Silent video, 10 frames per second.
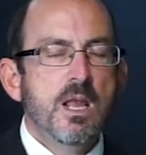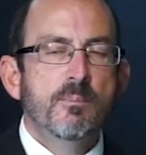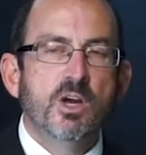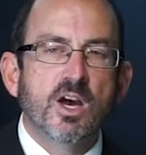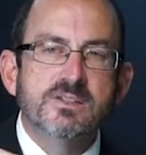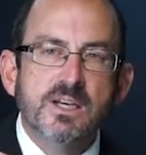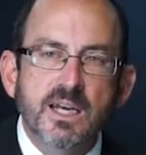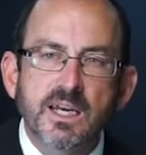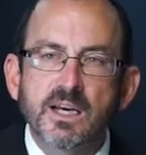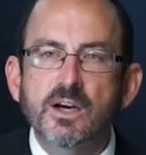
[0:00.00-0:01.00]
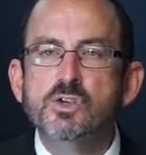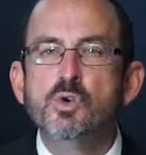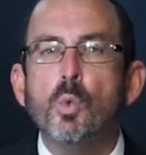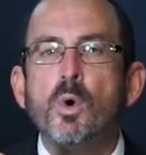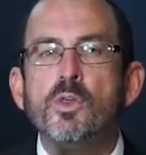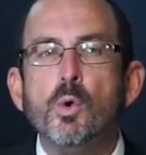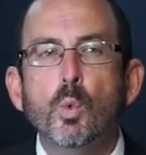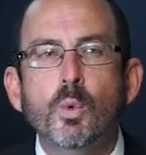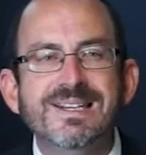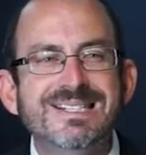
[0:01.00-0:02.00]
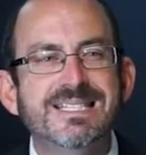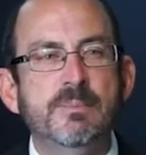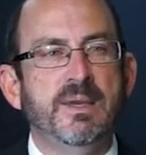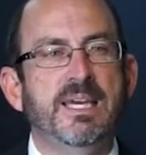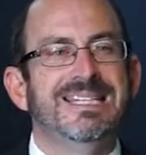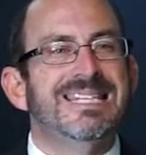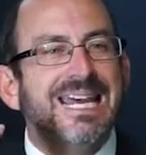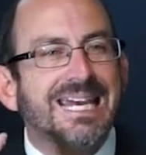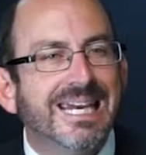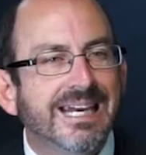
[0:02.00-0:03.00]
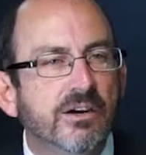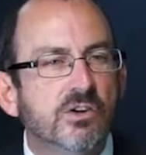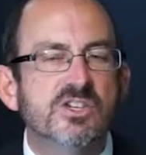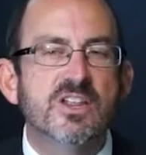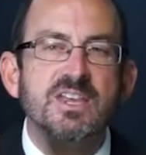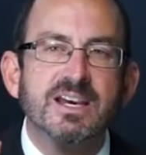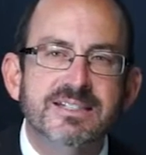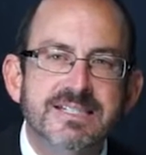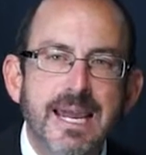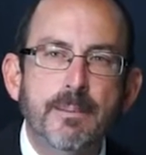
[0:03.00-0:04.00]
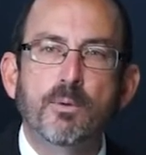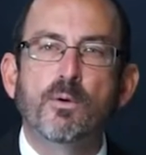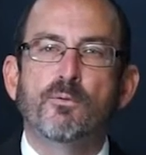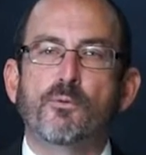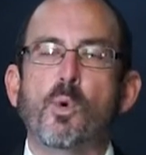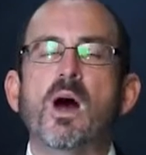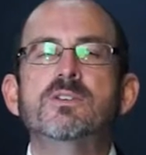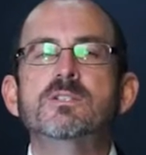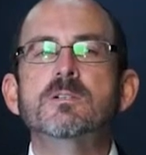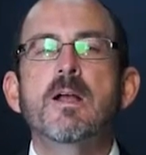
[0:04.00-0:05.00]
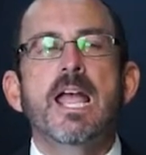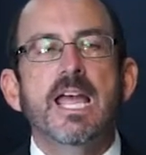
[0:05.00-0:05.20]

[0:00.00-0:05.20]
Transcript: Because here's where the wisdom is. Here's the example for us.